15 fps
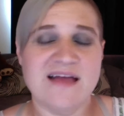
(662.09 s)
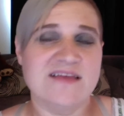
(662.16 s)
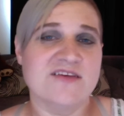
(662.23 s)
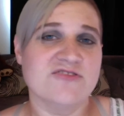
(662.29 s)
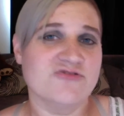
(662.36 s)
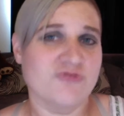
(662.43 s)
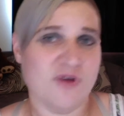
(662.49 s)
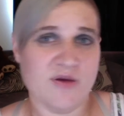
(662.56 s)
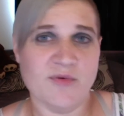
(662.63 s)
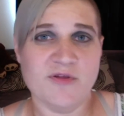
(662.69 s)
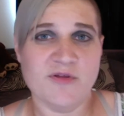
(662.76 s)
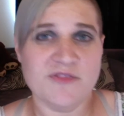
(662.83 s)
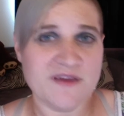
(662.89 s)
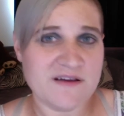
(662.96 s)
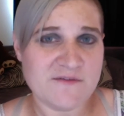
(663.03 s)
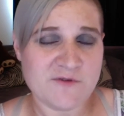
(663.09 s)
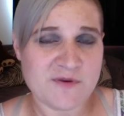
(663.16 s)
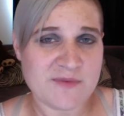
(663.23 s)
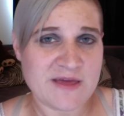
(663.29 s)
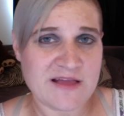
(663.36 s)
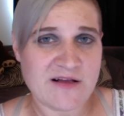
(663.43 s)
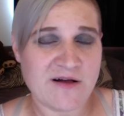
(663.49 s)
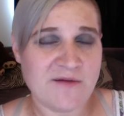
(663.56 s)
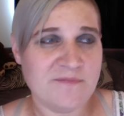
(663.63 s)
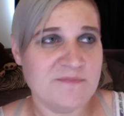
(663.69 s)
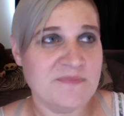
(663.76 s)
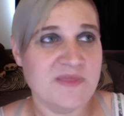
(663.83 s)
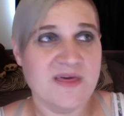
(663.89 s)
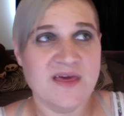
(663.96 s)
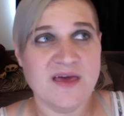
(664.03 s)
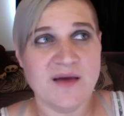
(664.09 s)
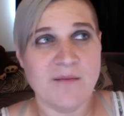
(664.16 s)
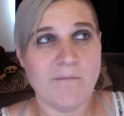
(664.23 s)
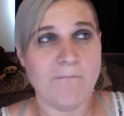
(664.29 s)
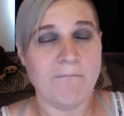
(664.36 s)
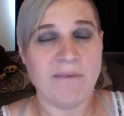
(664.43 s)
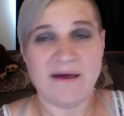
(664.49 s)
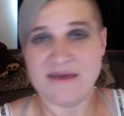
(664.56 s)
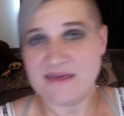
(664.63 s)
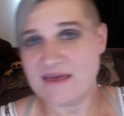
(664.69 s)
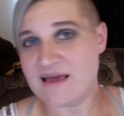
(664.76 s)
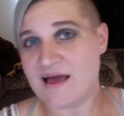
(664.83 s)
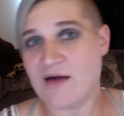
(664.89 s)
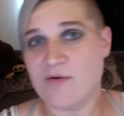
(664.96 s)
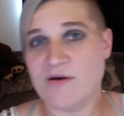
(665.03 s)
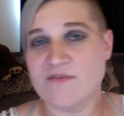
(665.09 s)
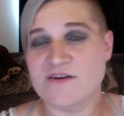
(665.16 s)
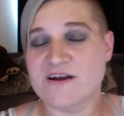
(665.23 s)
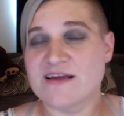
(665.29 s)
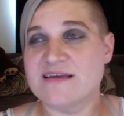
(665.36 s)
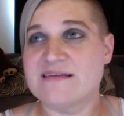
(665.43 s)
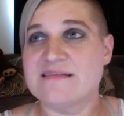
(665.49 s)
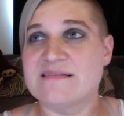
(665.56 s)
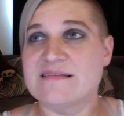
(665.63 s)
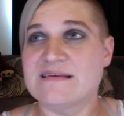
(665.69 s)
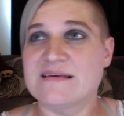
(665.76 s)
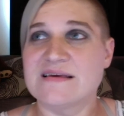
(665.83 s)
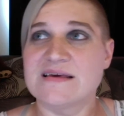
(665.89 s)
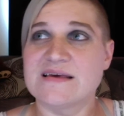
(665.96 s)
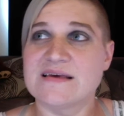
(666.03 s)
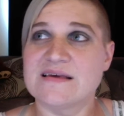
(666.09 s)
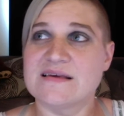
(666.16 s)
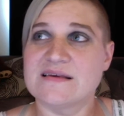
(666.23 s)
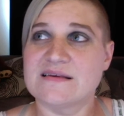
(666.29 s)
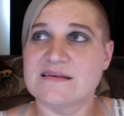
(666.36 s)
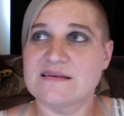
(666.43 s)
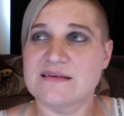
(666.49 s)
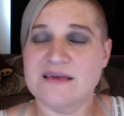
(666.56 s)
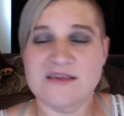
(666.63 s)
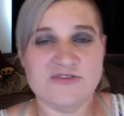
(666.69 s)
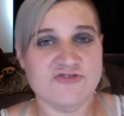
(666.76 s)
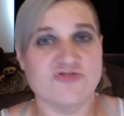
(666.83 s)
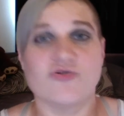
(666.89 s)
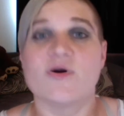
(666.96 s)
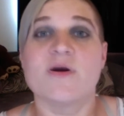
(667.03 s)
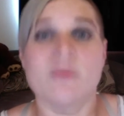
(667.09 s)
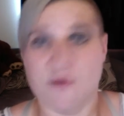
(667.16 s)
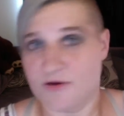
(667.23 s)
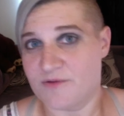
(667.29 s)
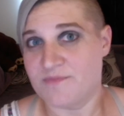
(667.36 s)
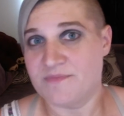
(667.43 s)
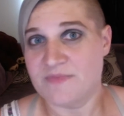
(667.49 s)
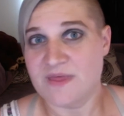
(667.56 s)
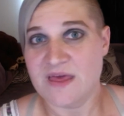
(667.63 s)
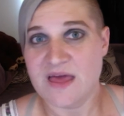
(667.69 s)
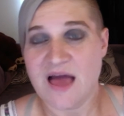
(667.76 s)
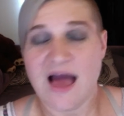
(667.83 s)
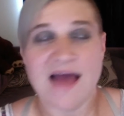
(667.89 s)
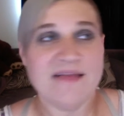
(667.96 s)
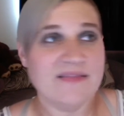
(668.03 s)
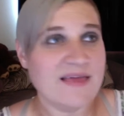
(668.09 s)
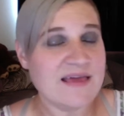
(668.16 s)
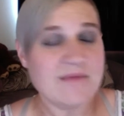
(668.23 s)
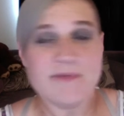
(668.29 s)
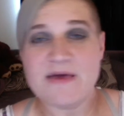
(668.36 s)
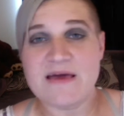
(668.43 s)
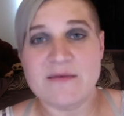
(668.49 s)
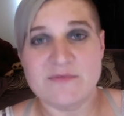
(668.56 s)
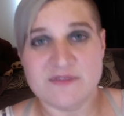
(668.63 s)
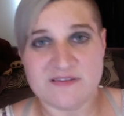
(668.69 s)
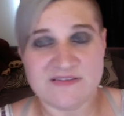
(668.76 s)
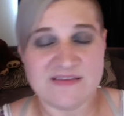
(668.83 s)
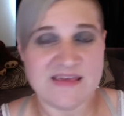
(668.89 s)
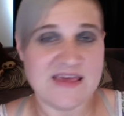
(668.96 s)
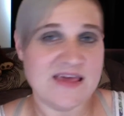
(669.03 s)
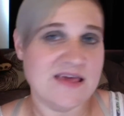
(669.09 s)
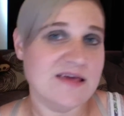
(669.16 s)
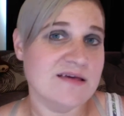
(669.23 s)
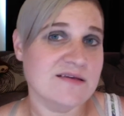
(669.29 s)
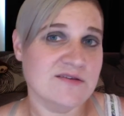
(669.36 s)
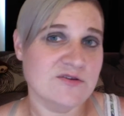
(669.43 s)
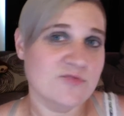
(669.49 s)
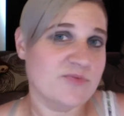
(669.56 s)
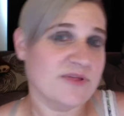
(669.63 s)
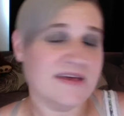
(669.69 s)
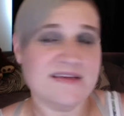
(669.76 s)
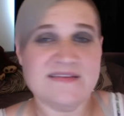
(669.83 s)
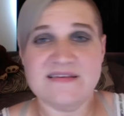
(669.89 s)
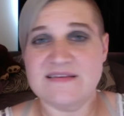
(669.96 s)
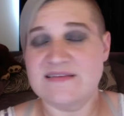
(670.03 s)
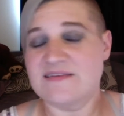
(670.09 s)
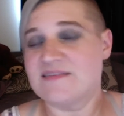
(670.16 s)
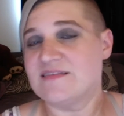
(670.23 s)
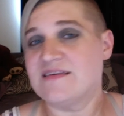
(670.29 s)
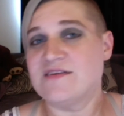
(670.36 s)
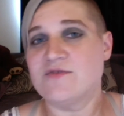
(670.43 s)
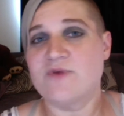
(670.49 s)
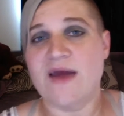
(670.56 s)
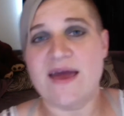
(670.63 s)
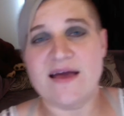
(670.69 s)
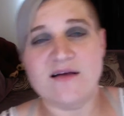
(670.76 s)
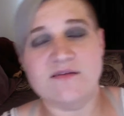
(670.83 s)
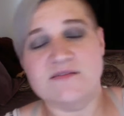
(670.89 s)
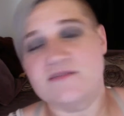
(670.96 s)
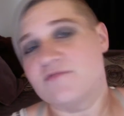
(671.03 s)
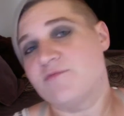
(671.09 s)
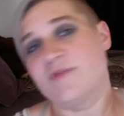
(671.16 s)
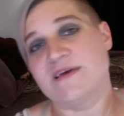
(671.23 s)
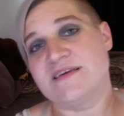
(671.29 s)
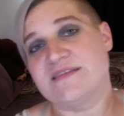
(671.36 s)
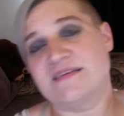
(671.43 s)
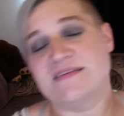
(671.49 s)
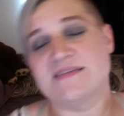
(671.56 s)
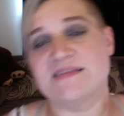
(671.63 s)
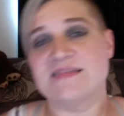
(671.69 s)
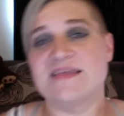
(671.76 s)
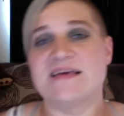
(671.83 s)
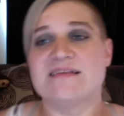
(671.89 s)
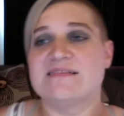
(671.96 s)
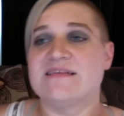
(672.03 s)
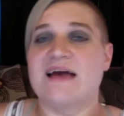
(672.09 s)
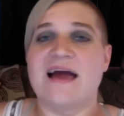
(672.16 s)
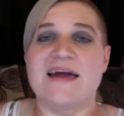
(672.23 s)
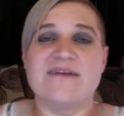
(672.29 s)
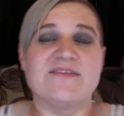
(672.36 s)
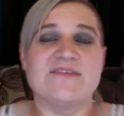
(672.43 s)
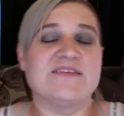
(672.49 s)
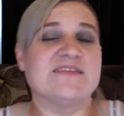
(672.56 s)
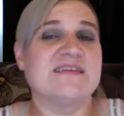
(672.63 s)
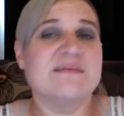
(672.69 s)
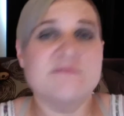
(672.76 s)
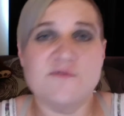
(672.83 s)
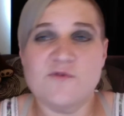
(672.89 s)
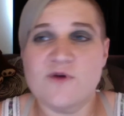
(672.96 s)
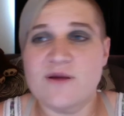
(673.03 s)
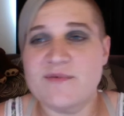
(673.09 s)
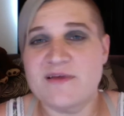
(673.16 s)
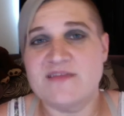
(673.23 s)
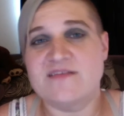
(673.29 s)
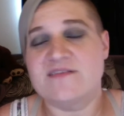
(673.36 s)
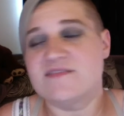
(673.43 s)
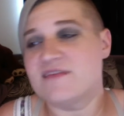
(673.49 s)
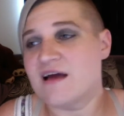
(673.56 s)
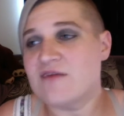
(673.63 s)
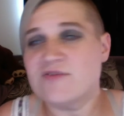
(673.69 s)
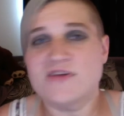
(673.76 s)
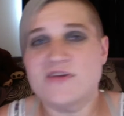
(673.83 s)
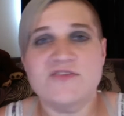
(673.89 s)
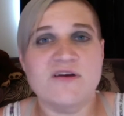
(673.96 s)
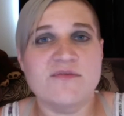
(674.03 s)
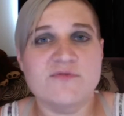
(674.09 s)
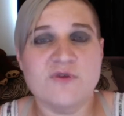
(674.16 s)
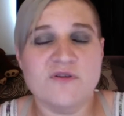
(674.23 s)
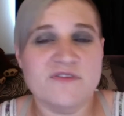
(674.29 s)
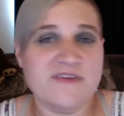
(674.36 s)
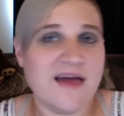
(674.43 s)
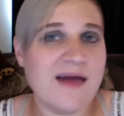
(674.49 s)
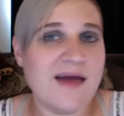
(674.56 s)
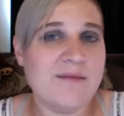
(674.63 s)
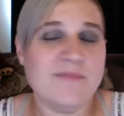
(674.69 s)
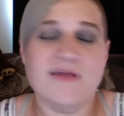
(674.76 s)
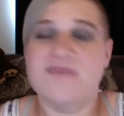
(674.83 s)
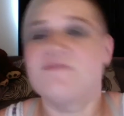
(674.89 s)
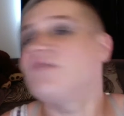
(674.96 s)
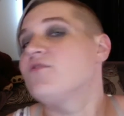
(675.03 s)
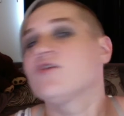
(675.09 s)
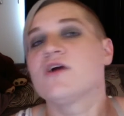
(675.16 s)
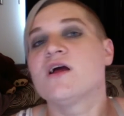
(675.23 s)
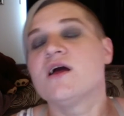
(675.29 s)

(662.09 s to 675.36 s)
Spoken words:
an enjoyable thing for me at all. Biking, however, is enjoyable. I like being able to see new places and see new angles of places and things that I haven't seen before. I mean, this town I drive through all the time, but I've never